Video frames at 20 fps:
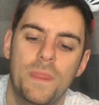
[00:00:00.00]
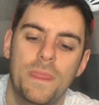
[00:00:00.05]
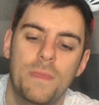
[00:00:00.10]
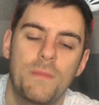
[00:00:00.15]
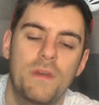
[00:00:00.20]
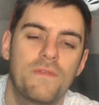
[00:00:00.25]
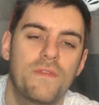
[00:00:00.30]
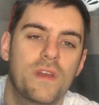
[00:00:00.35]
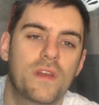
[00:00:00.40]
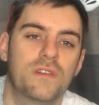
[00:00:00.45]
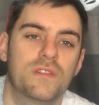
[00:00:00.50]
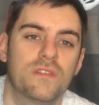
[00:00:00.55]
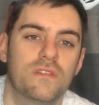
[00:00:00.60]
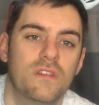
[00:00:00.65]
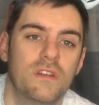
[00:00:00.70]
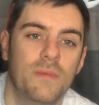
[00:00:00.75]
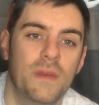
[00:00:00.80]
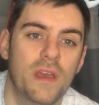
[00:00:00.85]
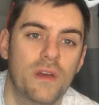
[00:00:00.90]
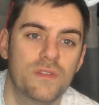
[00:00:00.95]
my fingers are
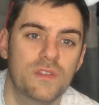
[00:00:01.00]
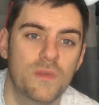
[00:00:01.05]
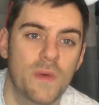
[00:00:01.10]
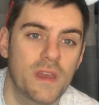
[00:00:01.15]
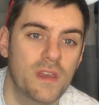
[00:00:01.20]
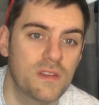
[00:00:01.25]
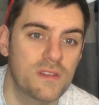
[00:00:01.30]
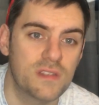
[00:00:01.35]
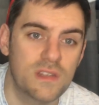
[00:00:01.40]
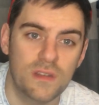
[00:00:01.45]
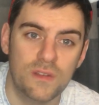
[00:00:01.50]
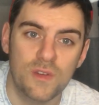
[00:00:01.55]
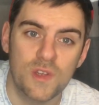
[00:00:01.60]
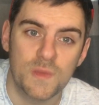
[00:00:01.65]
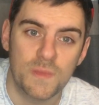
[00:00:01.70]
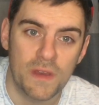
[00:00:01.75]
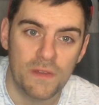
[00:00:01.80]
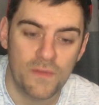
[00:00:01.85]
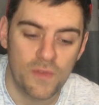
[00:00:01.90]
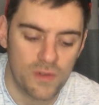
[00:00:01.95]
going to be out so I can still use
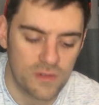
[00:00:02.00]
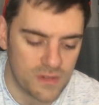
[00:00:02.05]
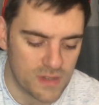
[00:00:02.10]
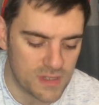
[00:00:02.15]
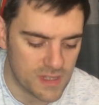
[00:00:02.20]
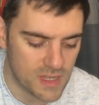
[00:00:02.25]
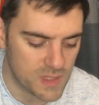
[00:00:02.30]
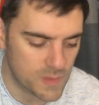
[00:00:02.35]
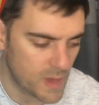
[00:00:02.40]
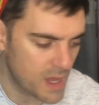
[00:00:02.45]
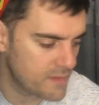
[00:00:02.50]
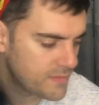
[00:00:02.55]
my phone because that's what I